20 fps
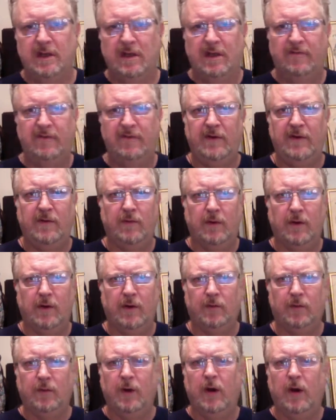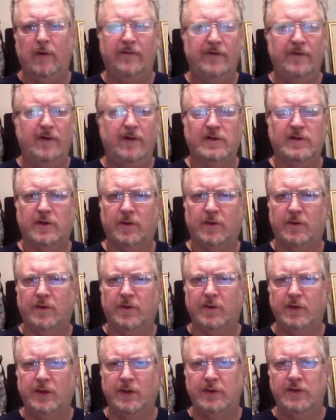If if you're a
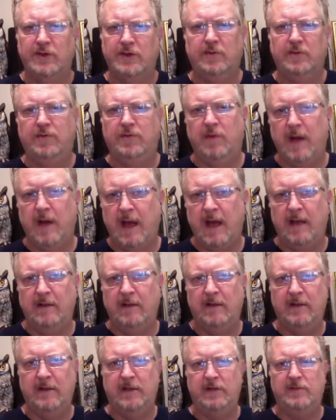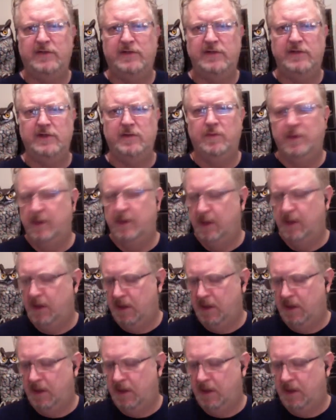total YouTube rat and a YouTube